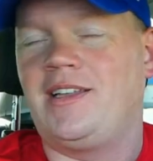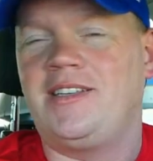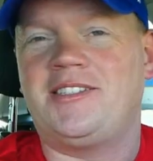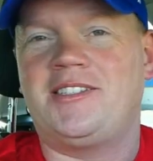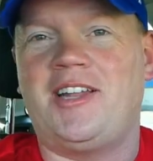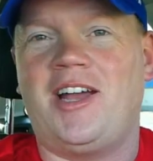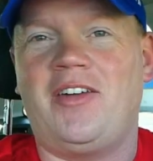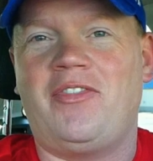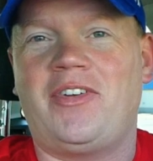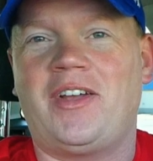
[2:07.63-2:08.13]

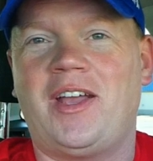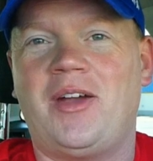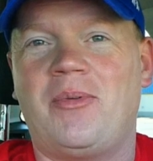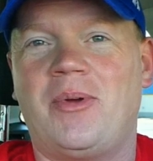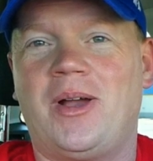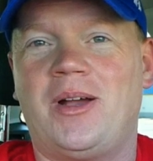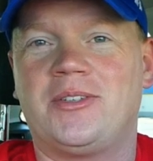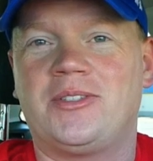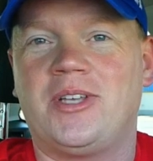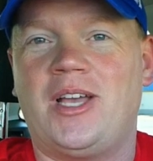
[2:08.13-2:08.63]
let's not forget,
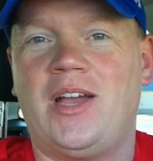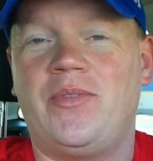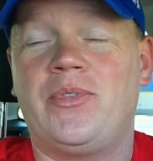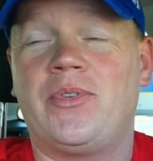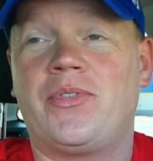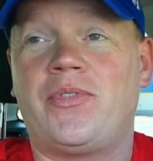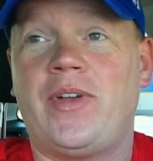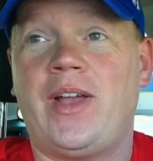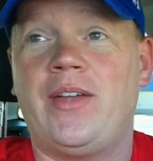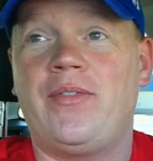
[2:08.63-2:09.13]
we also have
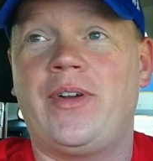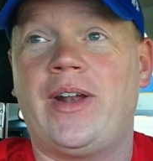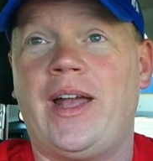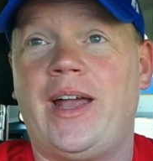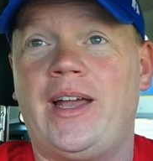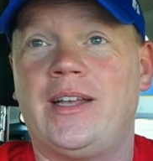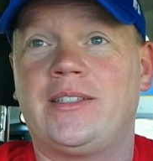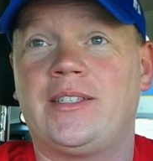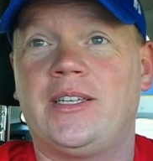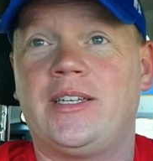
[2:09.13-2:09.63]
your favorite
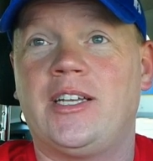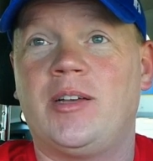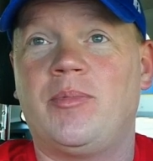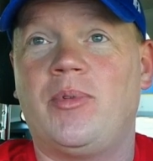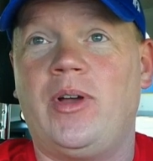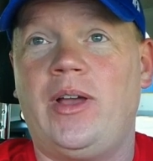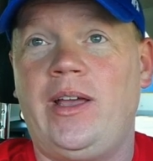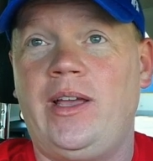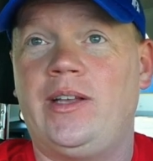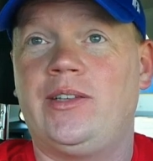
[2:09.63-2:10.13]

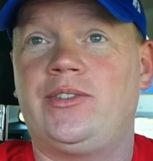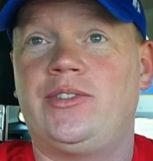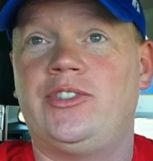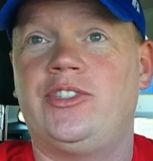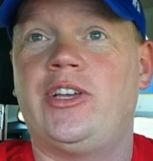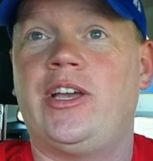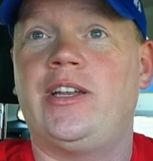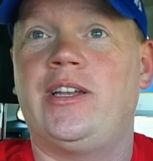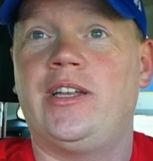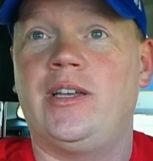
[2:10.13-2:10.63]

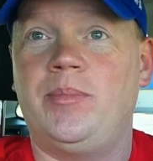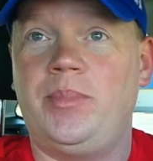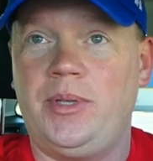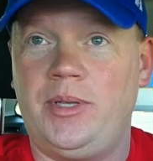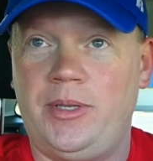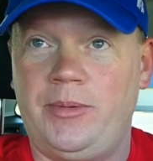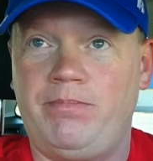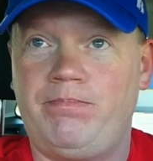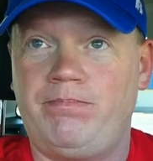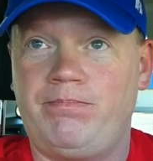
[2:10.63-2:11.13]

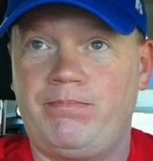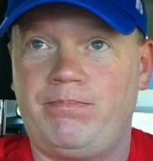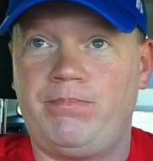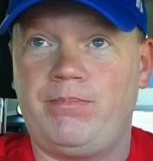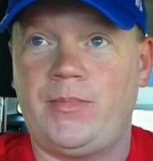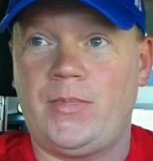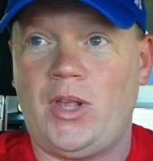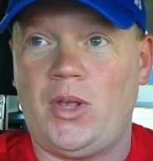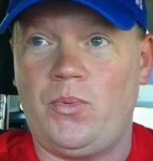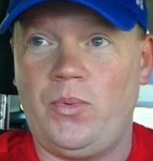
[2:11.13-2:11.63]
ISSSJW.
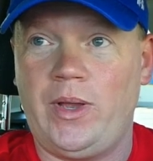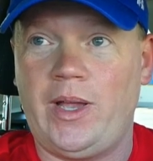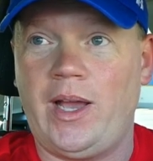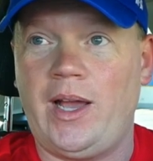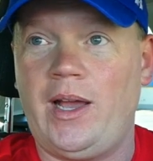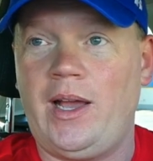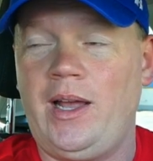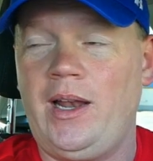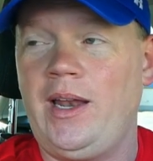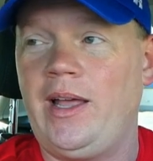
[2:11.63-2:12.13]
We
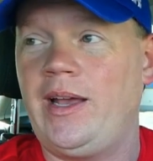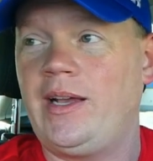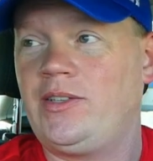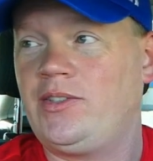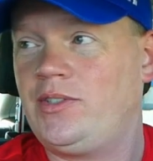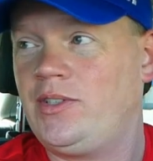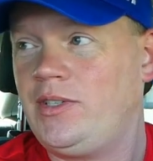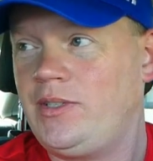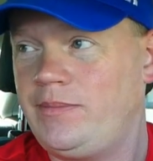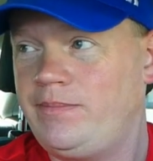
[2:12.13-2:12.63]
got
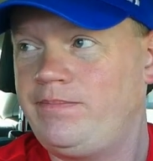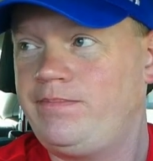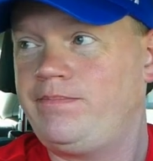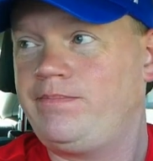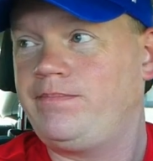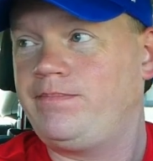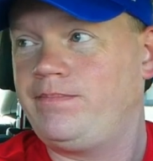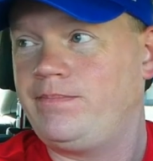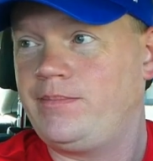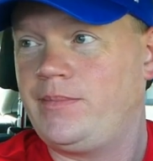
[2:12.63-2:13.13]
Alexa.
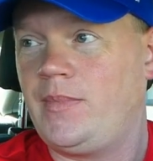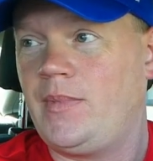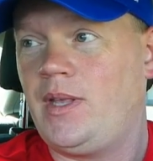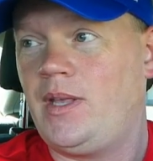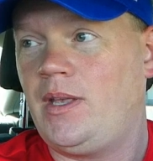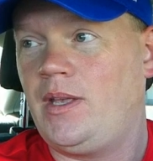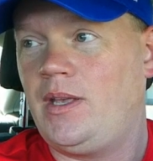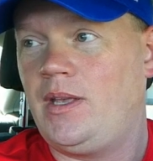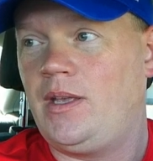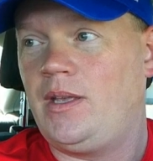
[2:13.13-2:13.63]

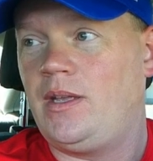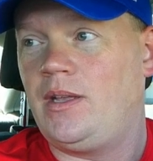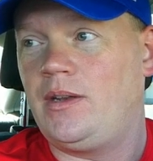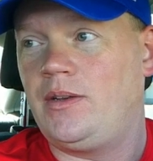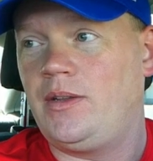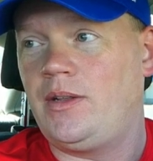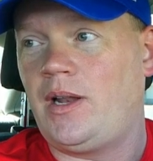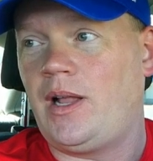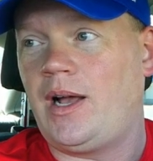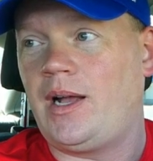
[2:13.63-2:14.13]

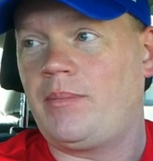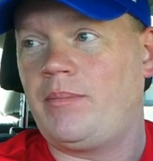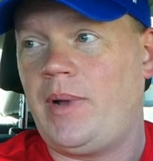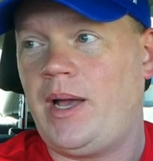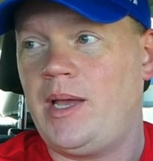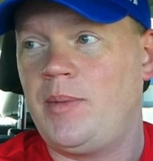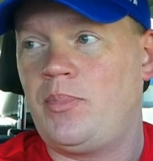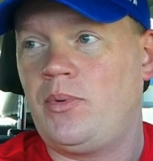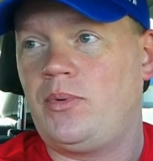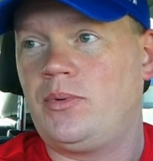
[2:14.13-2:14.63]
Do you like
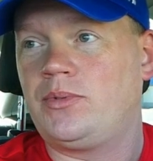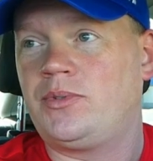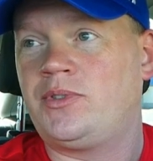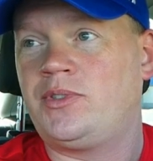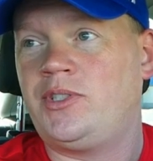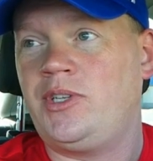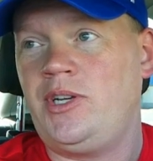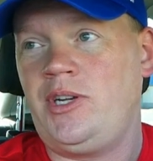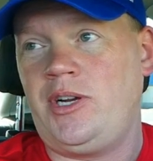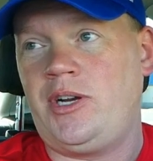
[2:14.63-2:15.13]
maple
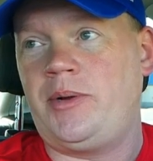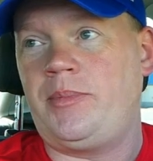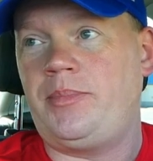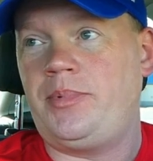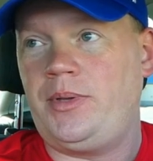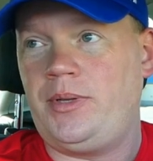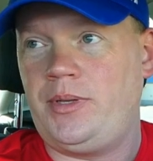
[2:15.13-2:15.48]
syrup?